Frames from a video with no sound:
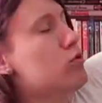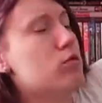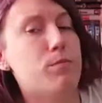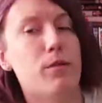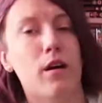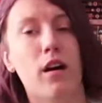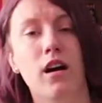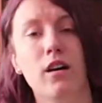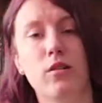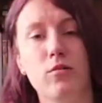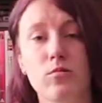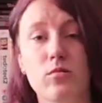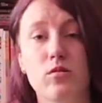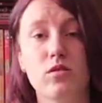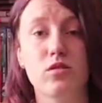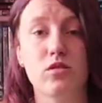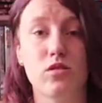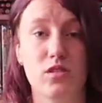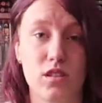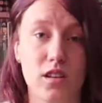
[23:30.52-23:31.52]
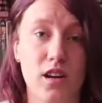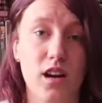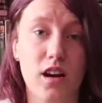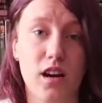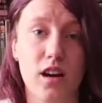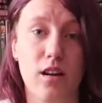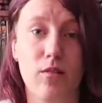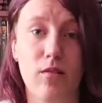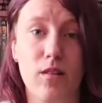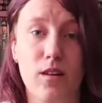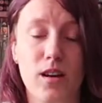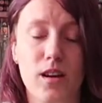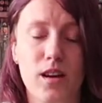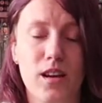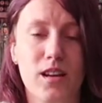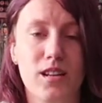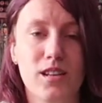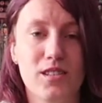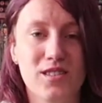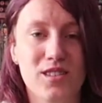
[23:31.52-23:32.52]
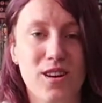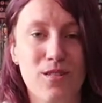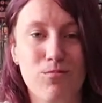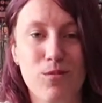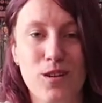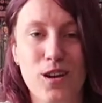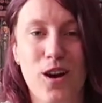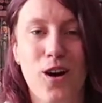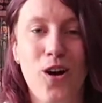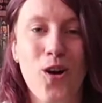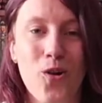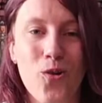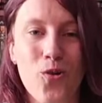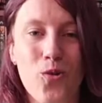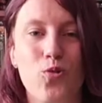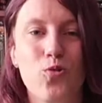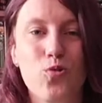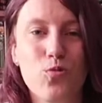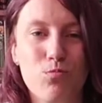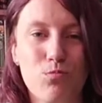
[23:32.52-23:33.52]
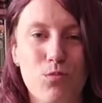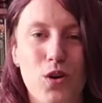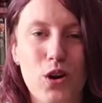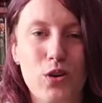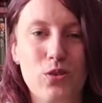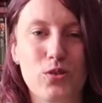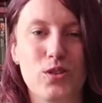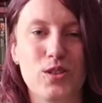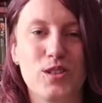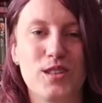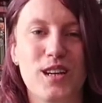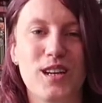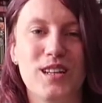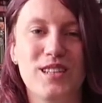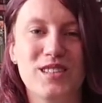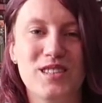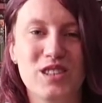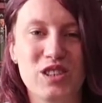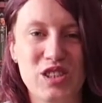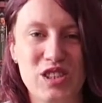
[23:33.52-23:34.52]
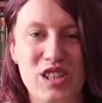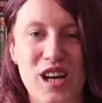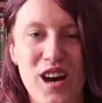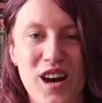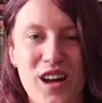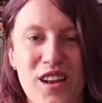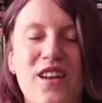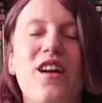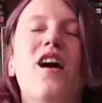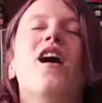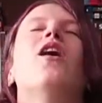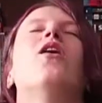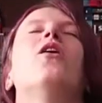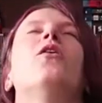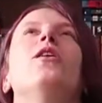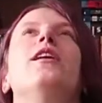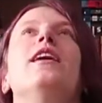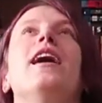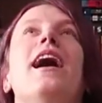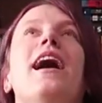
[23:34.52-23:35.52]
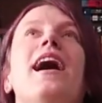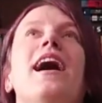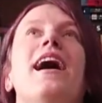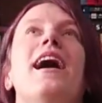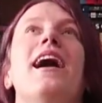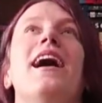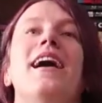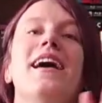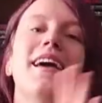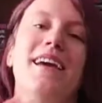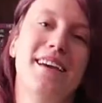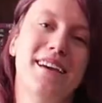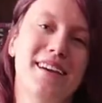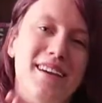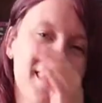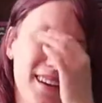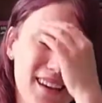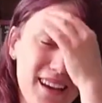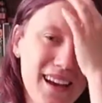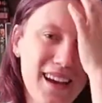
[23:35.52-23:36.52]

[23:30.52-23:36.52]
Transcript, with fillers: more piles to go so we are almost done yay